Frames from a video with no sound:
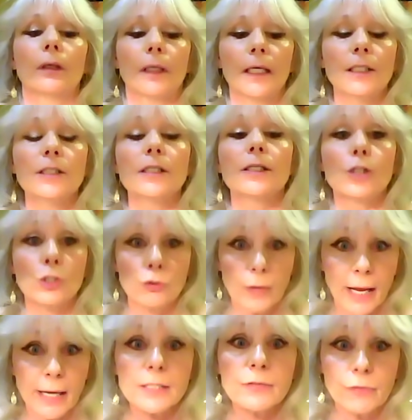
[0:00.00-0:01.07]
into the
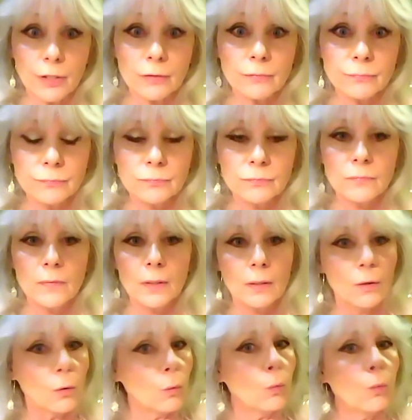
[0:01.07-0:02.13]
stratosphere,
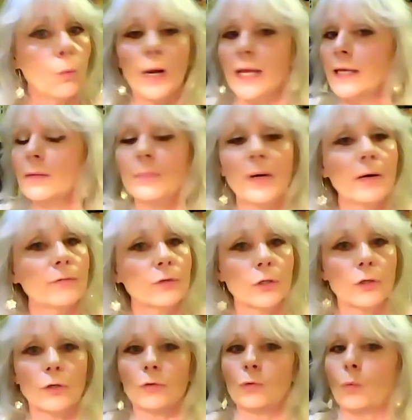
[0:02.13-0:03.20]
way above
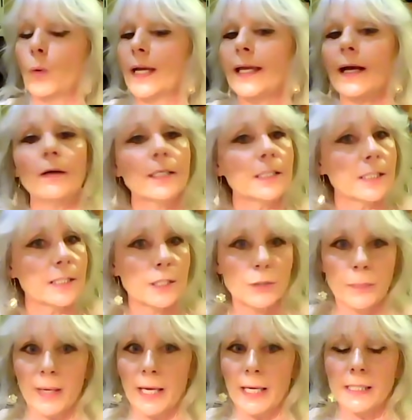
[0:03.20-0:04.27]
Earth, way out into
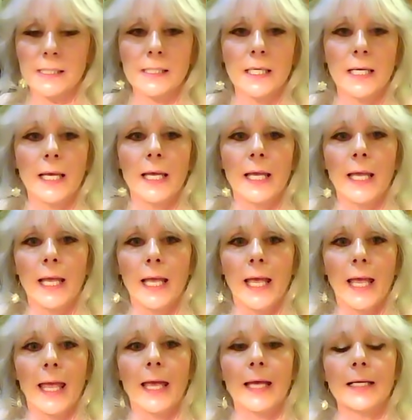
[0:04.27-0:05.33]
space.
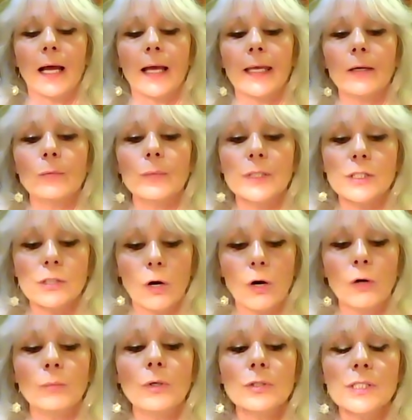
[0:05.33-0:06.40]
And it was
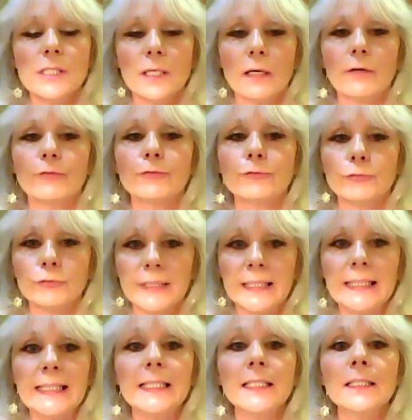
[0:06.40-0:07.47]
almost a
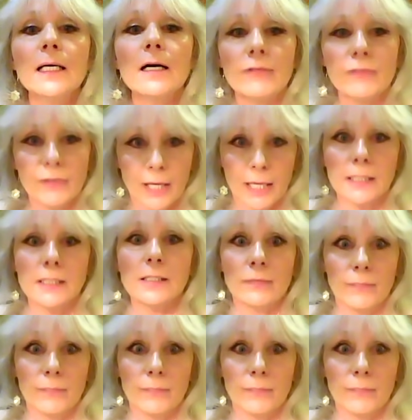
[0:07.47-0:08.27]
freeing event.